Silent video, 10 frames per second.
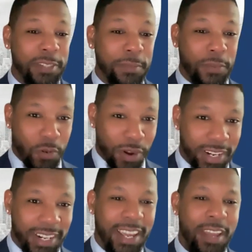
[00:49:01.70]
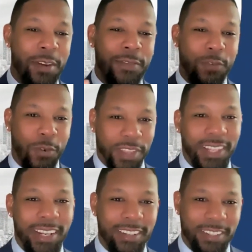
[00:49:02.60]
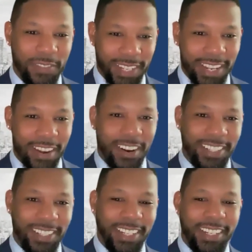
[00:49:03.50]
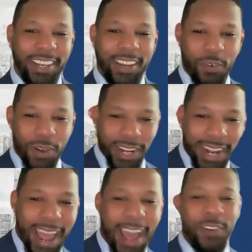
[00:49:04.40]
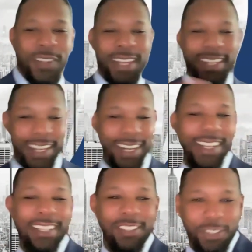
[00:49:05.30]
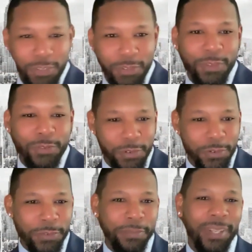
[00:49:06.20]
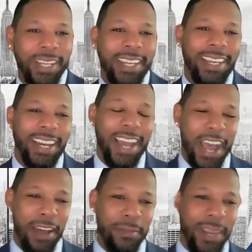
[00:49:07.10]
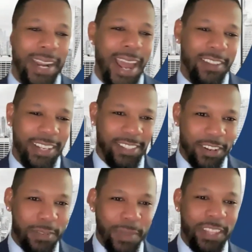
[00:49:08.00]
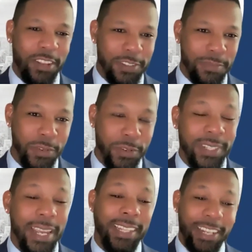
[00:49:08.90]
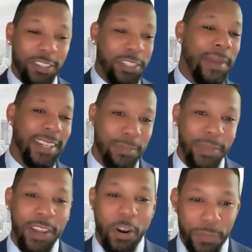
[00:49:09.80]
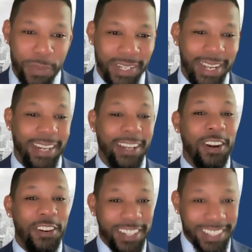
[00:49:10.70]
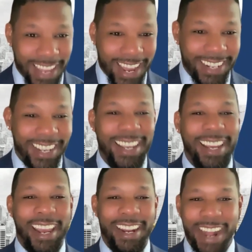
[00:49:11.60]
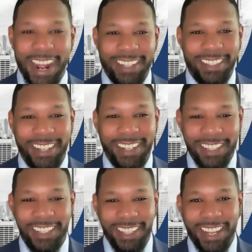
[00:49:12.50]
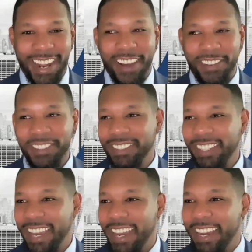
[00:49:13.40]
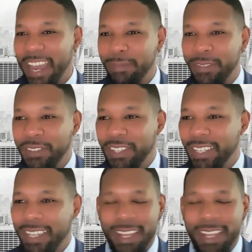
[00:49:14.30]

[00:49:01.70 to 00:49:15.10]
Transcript: support for the leaders of the ERG on how they get into the room and how they start to make those moves. And leadership has to be open and encourage that, and not shut that out. Yeah, absolutely.